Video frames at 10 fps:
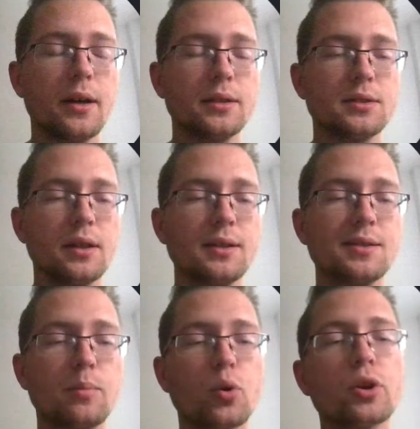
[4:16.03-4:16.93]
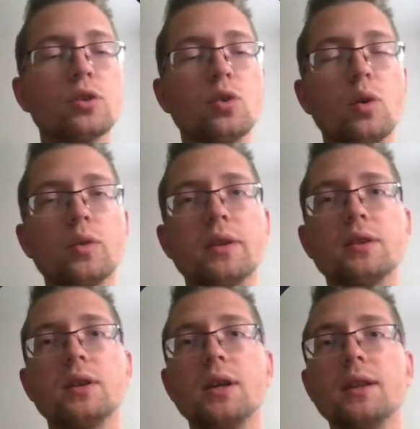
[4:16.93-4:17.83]
And it's important to
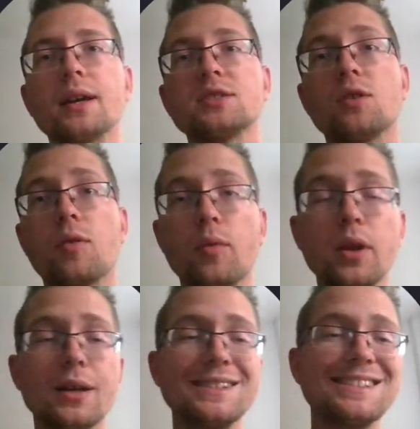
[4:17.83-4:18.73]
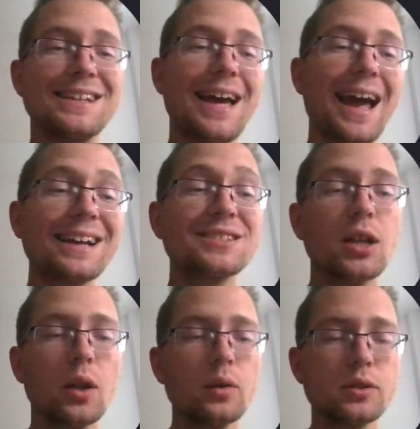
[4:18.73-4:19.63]
note that the index 3 is
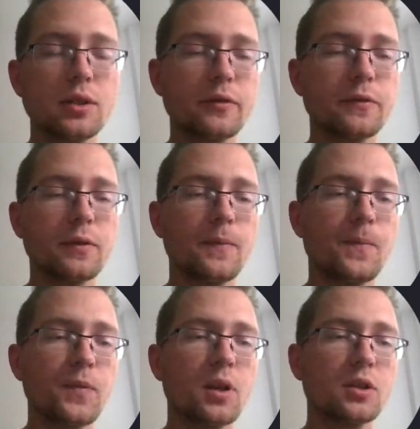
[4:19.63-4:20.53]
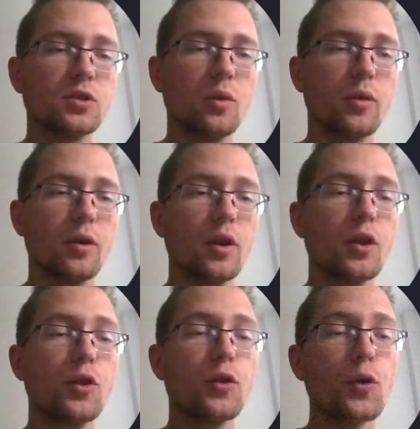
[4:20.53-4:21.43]
exclusive, so
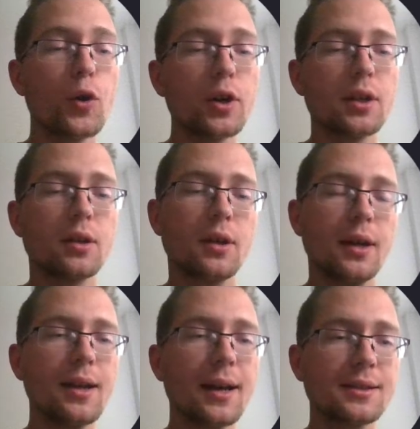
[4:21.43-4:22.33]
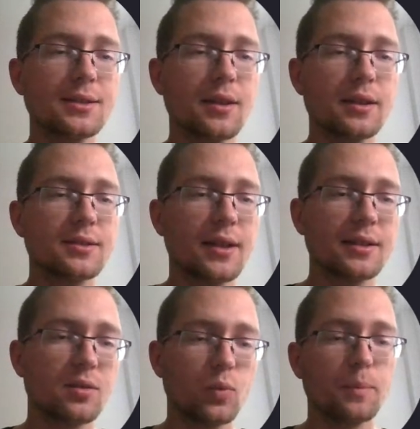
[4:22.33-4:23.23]
the third index, in
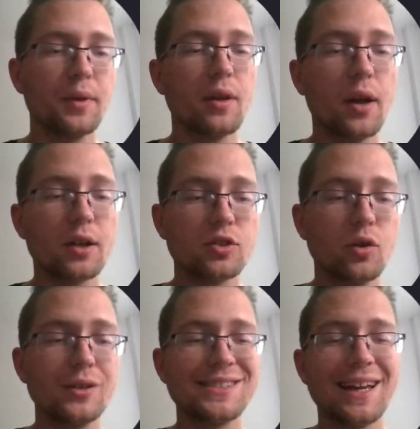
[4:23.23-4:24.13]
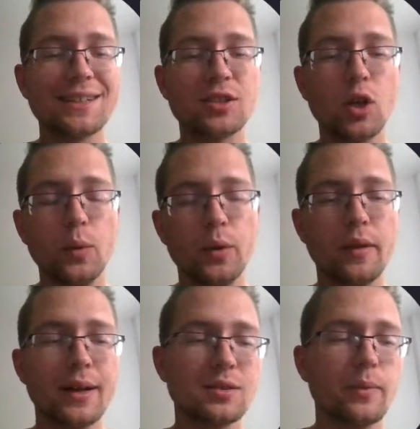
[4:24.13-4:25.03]
this case it would be the underscore, is
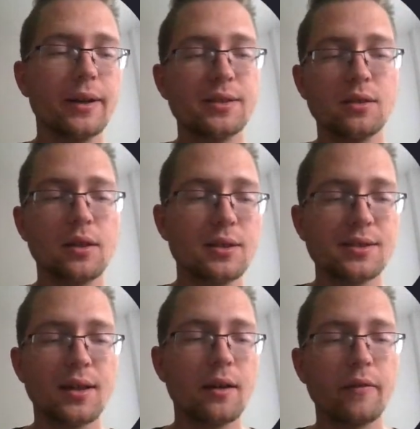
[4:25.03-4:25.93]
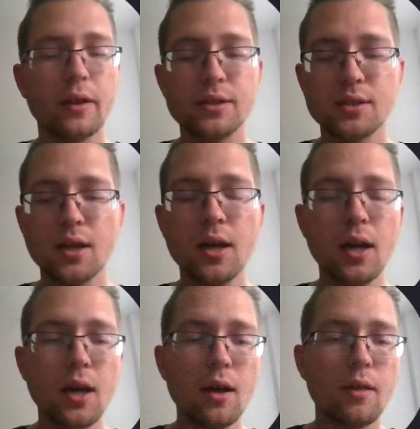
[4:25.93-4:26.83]
excluded. That's why it's not inside of the
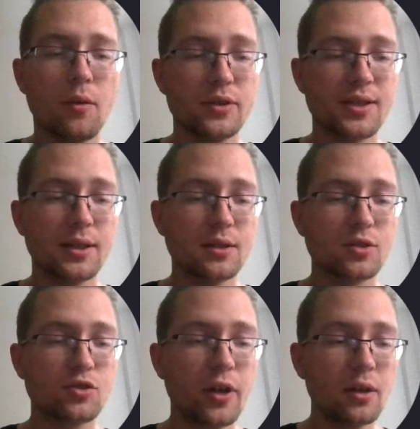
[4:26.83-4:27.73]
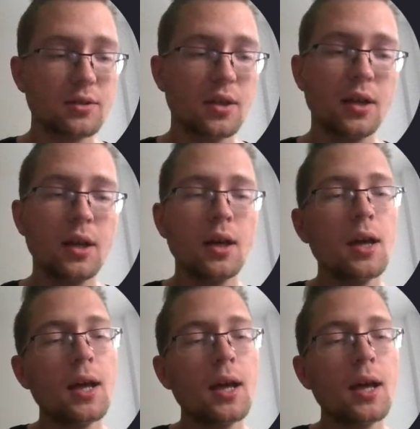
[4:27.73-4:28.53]
resulting string.